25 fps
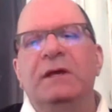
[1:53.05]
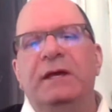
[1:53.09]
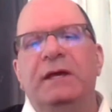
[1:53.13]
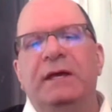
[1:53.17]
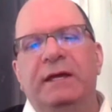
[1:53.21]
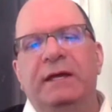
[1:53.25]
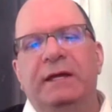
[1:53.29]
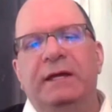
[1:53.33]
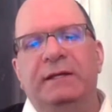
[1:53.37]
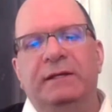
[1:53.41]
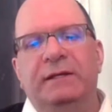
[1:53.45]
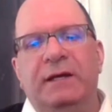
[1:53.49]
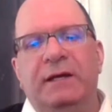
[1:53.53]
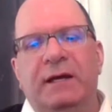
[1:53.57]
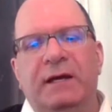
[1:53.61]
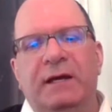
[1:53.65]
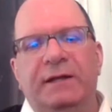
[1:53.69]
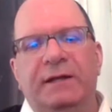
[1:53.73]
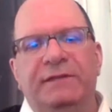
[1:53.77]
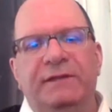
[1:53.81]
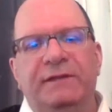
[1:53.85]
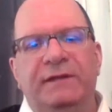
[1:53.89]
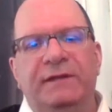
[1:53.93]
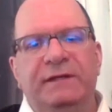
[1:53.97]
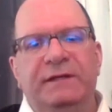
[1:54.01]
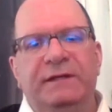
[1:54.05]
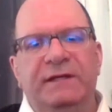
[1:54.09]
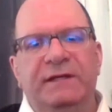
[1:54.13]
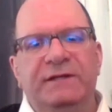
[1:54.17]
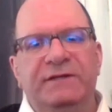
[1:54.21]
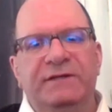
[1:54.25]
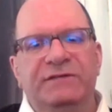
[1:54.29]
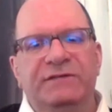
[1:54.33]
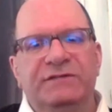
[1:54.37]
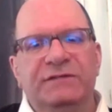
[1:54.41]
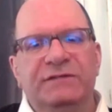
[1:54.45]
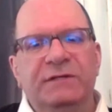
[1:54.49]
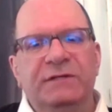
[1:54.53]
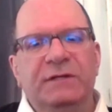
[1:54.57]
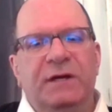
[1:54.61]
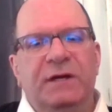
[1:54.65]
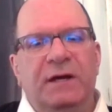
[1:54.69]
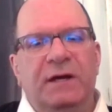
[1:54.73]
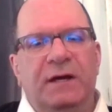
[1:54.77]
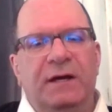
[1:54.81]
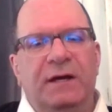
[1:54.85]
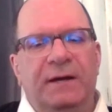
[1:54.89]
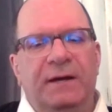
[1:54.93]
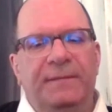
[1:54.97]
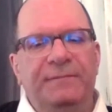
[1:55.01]
And I think it's
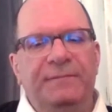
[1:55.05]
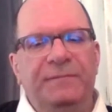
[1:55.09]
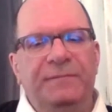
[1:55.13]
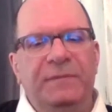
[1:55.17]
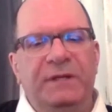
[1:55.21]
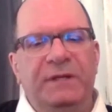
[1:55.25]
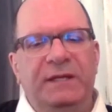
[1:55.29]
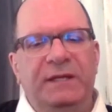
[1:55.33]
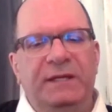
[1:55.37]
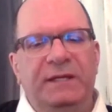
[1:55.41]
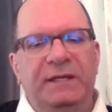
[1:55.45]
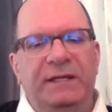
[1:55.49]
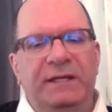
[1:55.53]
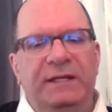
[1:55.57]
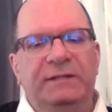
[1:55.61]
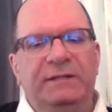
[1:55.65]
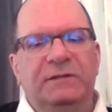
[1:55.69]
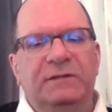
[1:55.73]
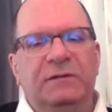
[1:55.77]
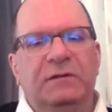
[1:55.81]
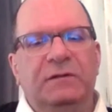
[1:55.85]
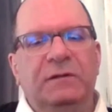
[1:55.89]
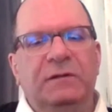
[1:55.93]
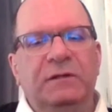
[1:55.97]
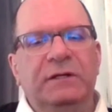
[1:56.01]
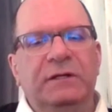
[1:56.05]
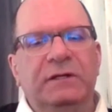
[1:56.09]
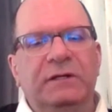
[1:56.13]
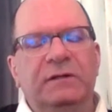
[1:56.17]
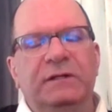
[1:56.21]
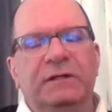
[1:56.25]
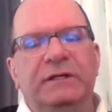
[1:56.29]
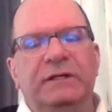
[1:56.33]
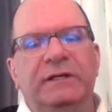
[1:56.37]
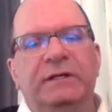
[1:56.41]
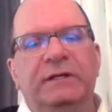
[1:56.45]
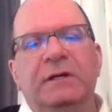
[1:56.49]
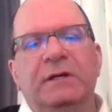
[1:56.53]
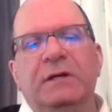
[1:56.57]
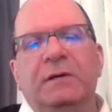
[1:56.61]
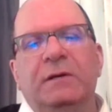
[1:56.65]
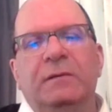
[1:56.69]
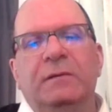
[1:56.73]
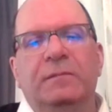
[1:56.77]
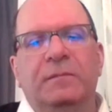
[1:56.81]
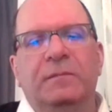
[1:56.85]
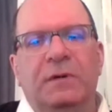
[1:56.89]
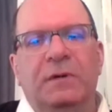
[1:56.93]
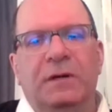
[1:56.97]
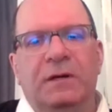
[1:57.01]
it clearly,
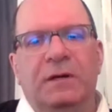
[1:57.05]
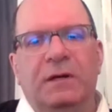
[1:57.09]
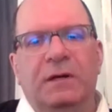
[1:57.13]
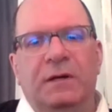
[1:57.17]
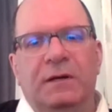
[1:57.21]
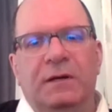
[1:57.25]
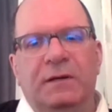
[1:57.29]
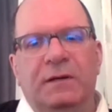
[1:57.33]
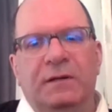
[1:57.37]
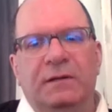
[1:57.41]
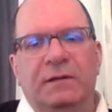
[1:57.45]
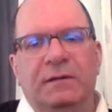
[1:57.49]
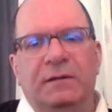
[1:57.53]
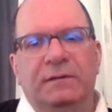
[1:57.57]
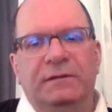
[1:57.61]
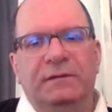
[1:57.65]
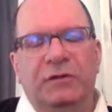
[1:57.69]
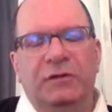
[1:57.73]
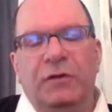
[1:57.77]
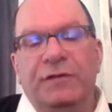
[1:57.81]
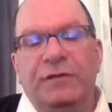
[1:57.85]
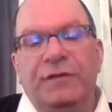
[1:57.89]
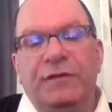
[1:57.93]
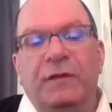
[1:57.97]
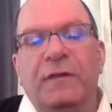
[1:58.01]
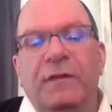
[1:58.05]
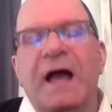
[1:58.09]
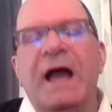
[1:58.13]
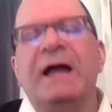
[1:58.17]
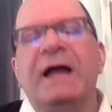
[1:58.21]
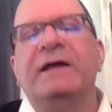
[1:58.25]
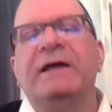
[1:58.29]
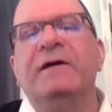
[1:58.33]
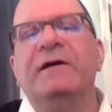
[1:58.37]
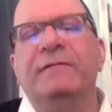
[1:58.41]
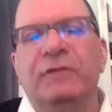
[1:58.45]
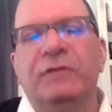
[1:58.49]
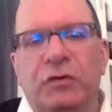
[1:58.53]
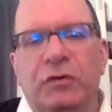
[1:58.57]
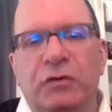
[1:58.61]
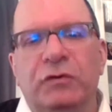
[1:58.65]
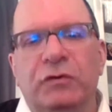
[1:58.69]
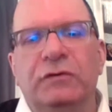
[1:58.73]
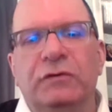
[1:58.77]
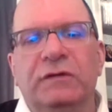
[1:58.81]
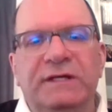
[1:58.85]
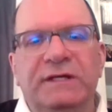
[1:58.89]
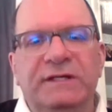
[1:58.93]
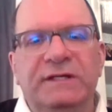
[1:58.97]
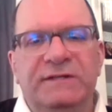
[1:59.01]
the lack of
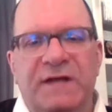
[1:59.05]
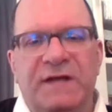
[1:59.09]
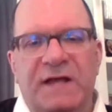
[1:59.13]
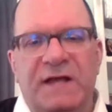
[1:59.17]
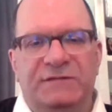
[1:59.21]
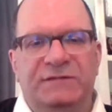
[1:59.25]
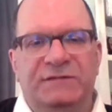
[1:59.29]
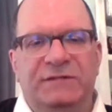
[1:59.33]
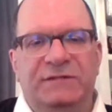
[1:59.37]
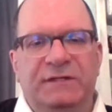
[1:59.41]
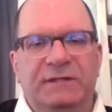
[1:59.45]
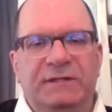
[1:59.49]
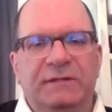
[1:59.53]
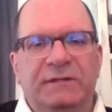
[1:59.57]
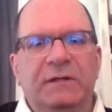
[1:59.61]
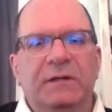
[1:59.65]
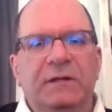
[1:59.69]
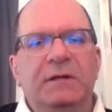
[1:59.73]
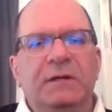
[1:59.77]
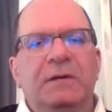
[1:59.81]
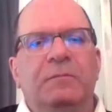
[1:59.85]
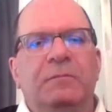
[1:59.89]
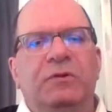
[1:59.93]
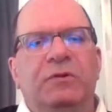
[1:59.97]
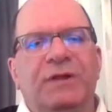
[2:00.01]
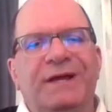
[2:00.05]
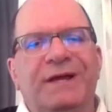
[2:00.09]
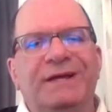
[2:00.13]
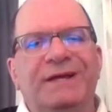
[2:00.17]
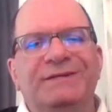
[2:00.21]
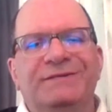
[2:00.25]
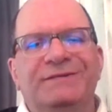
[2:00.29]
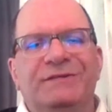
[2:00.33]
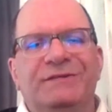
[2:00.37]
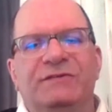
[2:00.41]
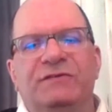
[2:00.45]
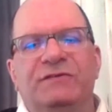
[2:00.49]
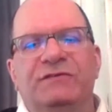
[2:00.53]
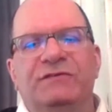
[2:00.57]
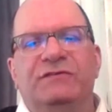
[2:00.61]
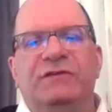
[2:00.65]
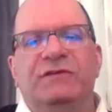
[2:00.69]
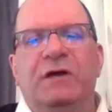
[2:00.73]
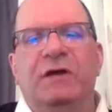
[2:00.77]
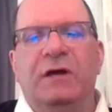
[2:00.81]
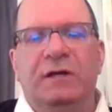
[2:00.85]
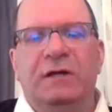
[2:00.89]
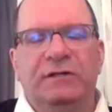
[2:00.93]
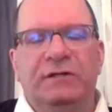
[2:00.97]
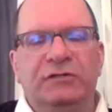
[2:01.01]
early testing places us
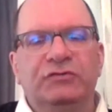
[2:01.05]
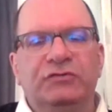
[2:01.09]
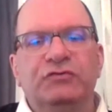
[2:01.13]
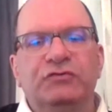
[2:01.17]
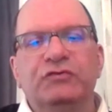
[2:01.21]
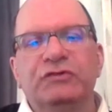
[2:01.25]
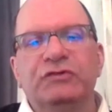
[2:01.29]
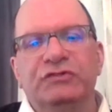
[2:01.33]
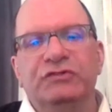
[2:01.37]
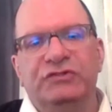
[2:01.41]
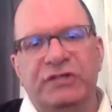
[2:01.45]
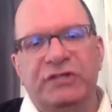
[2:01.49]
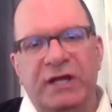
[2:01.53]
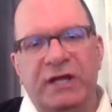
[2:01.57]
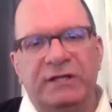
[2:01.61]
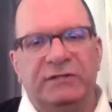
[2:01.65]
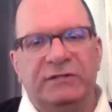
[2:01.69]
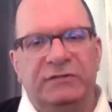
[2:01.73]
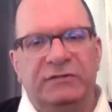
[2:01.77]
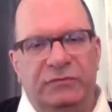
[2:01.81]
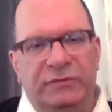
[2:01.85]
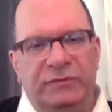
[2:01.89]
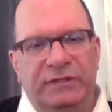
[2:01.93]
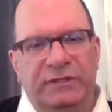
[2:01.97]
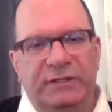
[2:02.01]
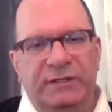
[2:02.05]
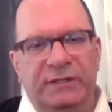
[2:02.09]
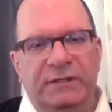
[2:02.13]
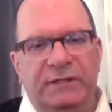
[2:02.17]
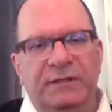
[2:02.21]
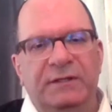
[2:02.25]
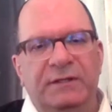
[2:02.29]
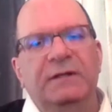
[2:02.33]
on a trajectory